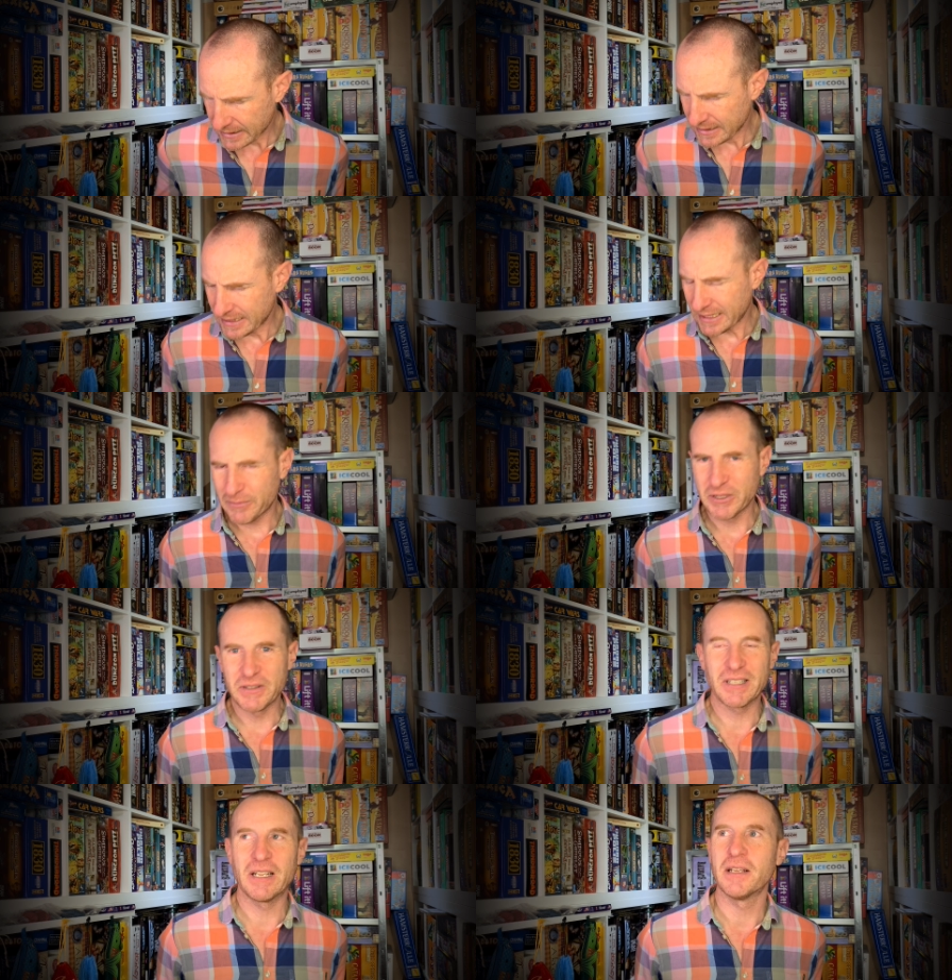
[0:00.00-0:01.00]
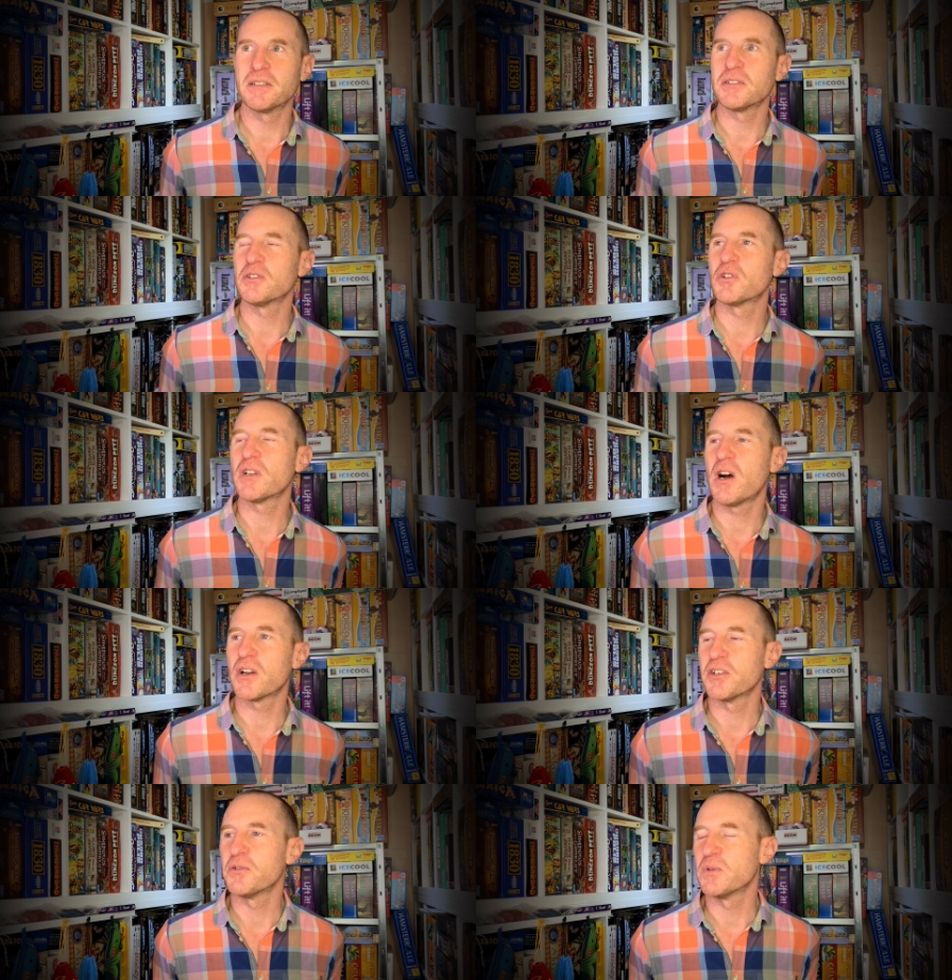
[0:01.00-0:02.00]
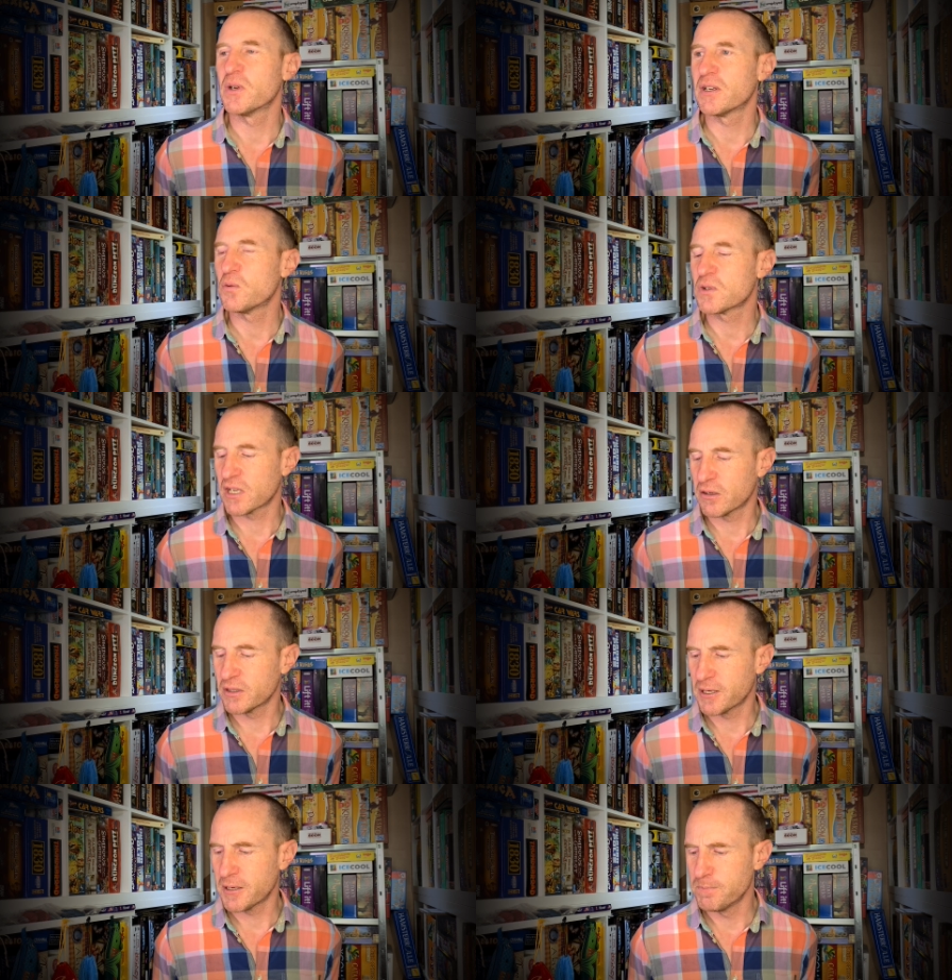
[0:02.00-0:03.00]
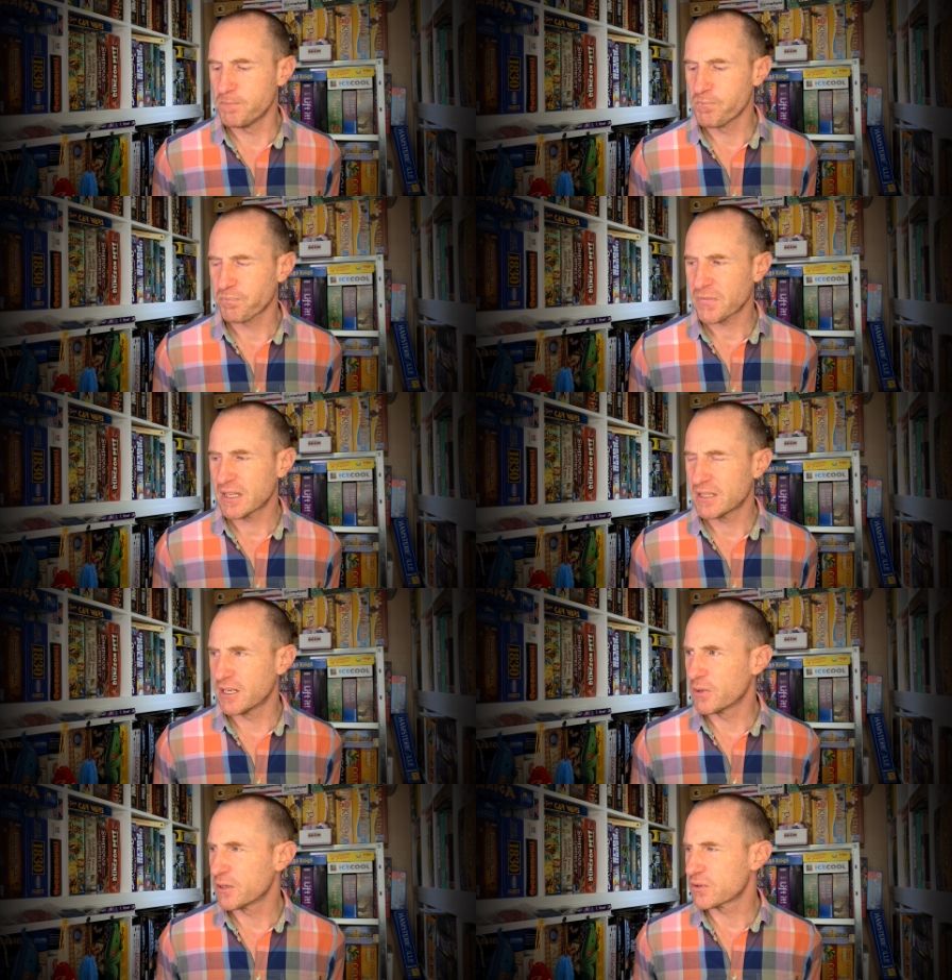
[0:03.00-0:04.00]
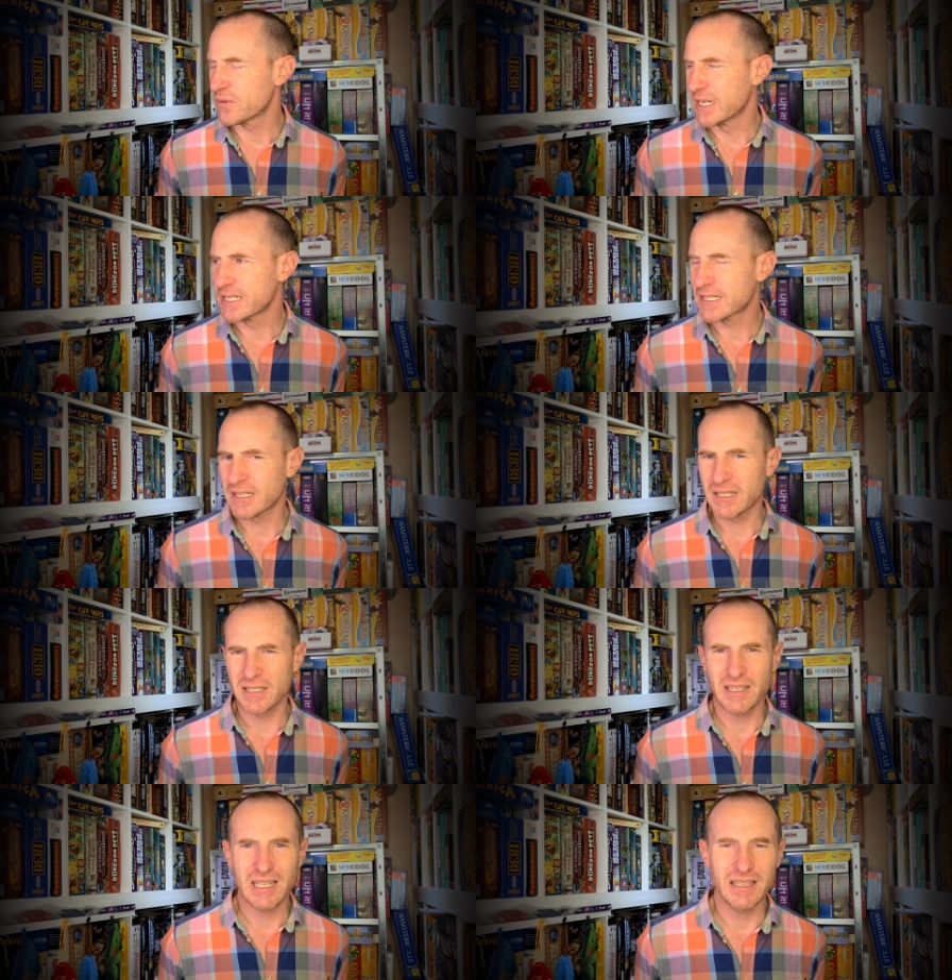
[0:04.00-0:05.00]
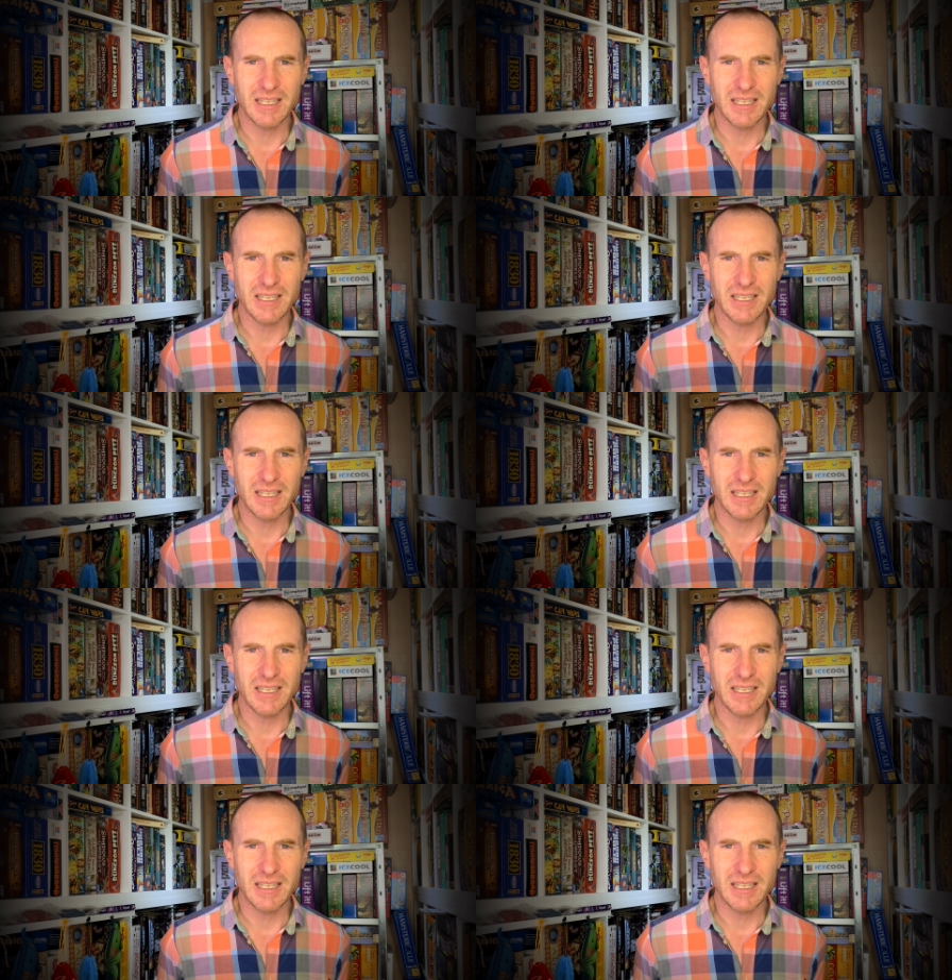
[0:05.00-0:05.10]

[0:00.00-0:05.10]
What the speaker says: Yeah, I mean, you could argue also that you know, when it was released, the